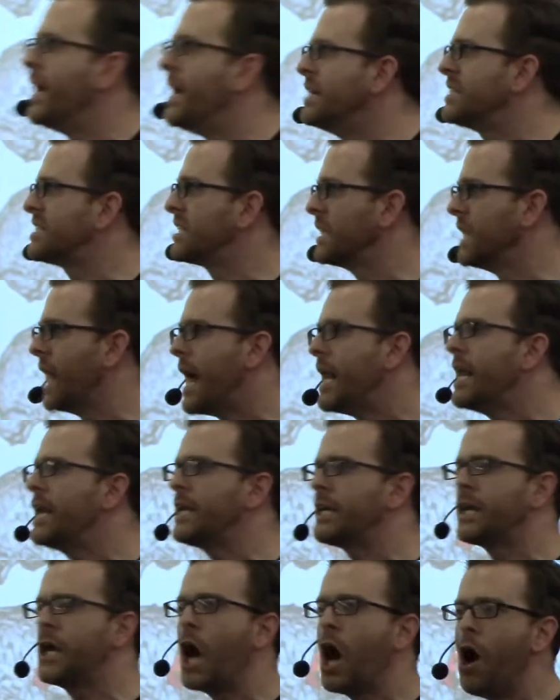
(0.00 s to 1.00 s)
it's Let It
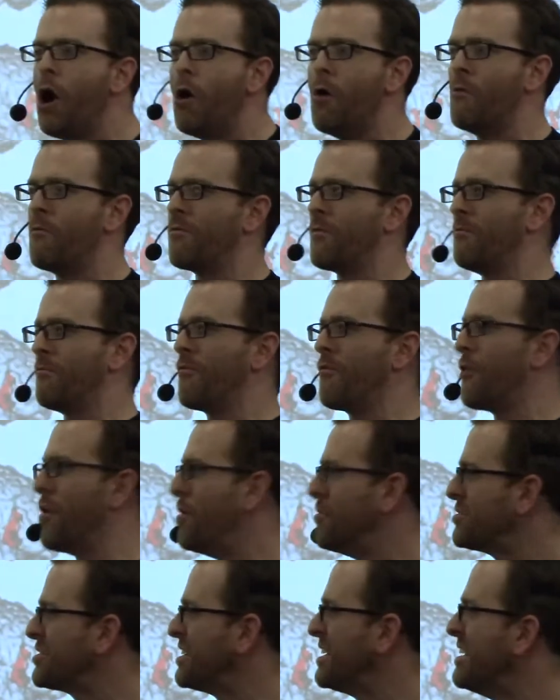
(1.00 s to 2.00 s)
Go from
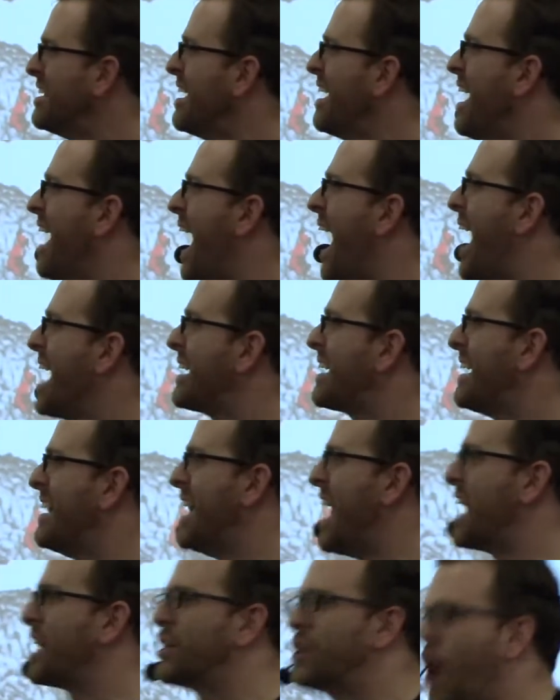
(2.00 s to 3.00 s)
Frozen. I
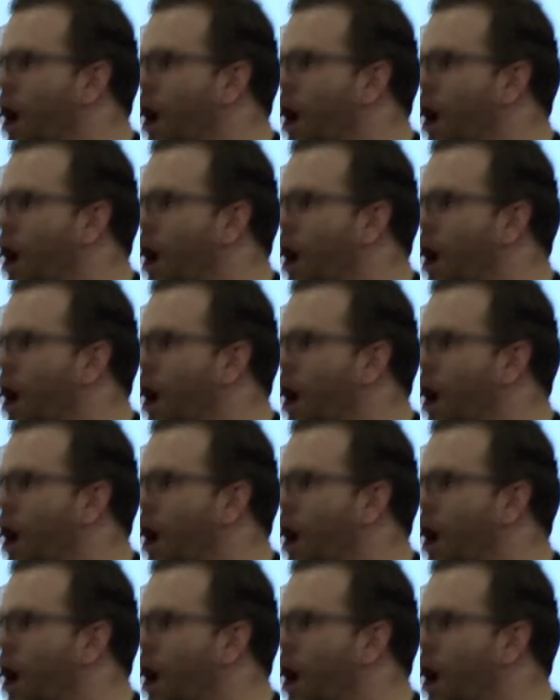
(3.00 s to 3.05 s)
cannot